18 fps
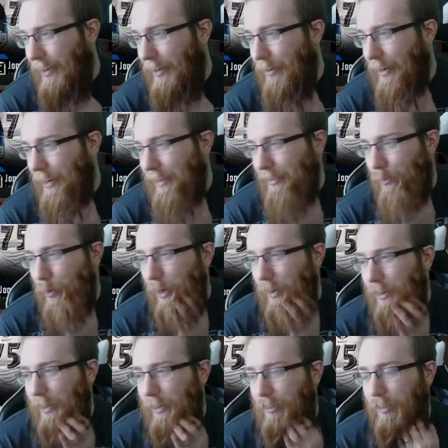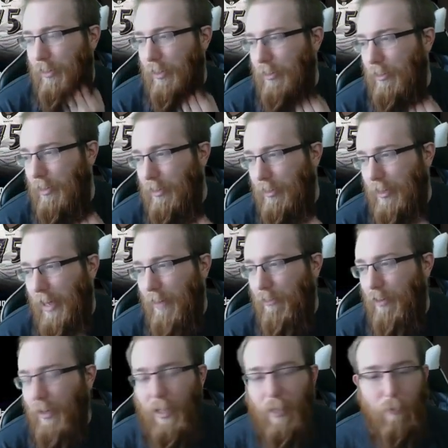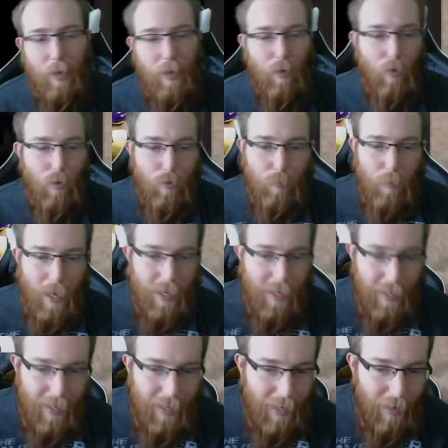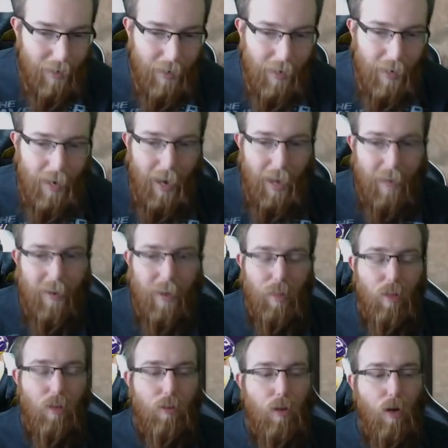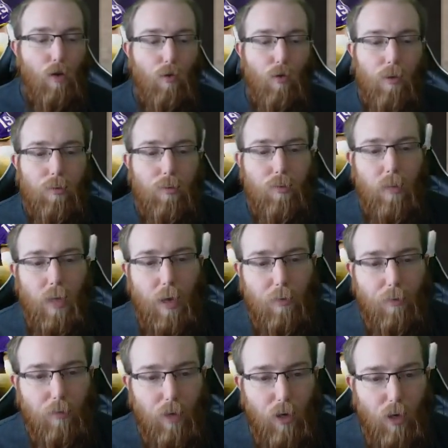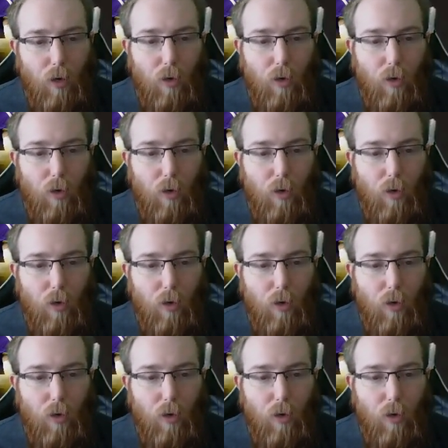you know like what like 67 to get my coins back again. I like the low risk stuff.